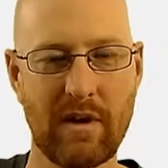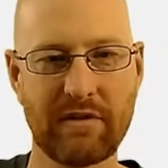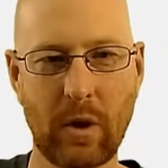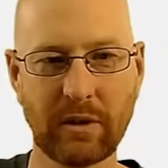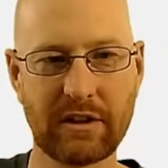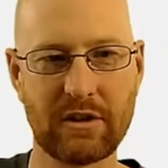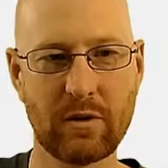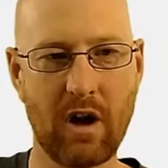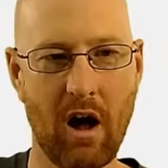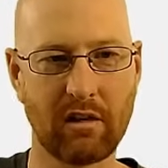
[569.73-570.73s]
We've told it
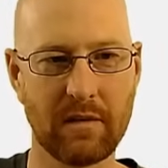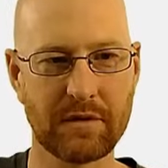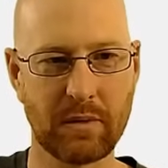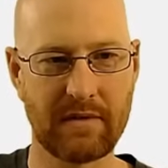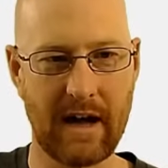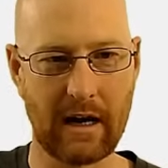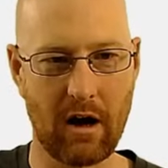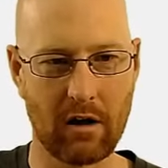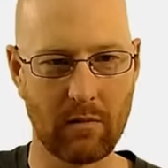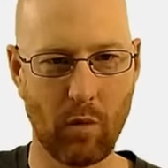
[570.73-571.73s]
two columns, so we've got
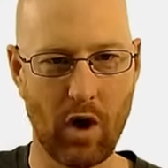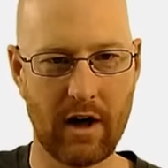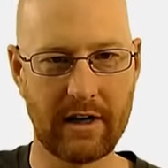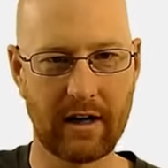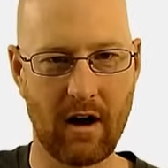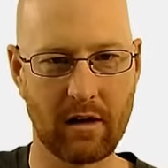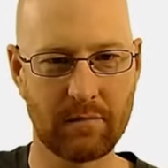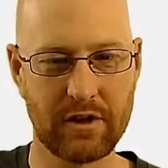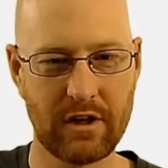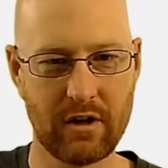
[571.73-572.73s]
column one and
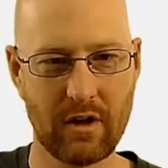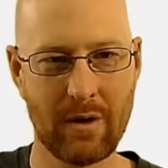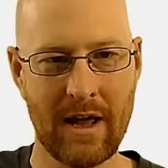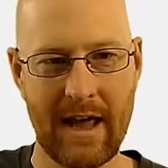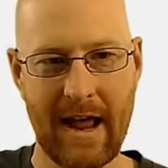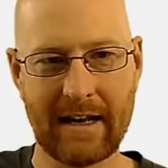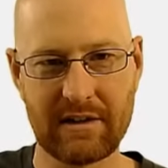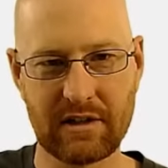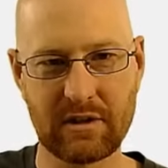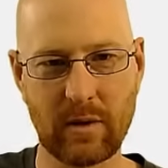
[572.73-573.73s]
column two, and
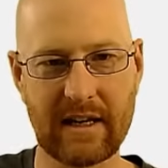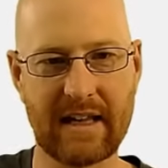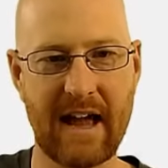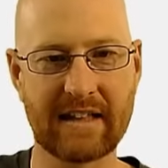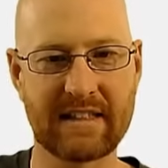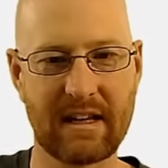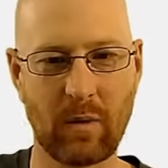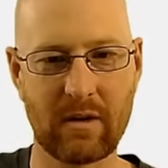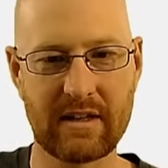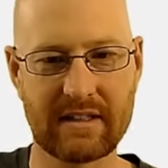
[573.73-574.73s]
it's just sort of
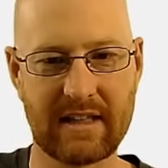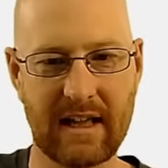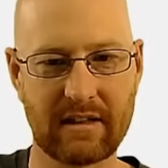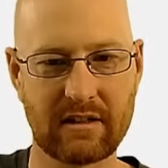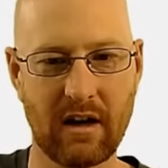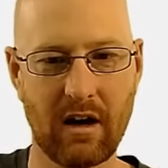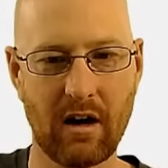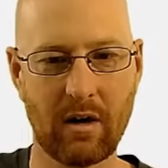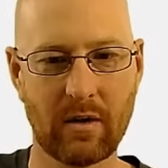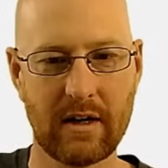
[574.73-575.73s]
guessing where these things
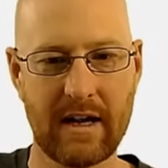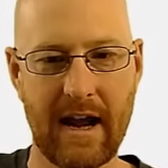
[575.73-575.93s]
go.